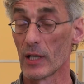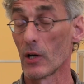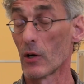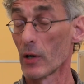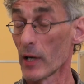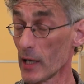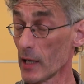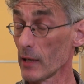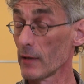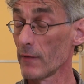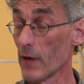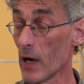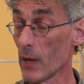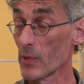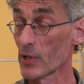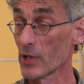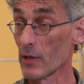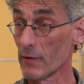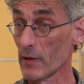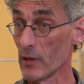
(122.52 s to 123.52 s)
And organic
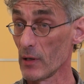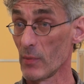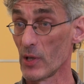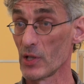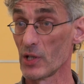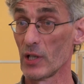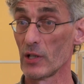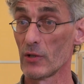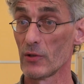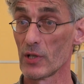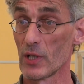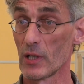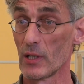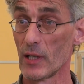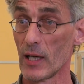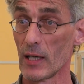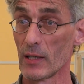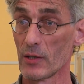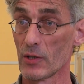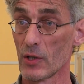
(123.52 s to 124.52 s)
farmers are very much interested
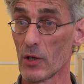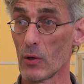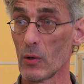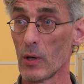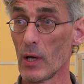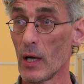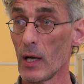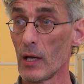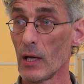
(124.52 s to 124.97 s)
in that. So